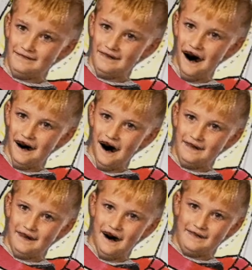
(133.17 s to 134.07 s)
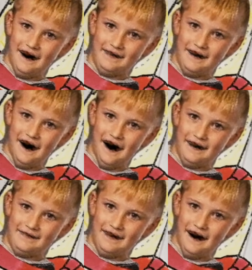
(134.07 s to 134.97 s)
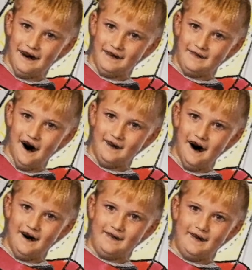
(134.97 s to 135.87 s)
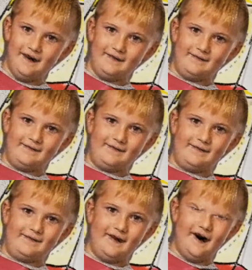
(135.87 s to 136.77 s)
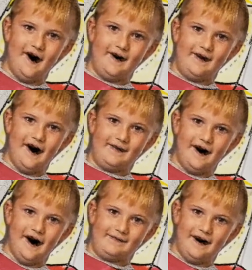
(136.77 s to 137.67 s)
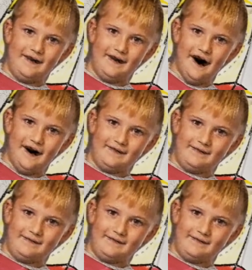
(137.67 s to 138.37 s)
I'm super at being strong and helping my grandpa on the farm. I want to be super at being brave.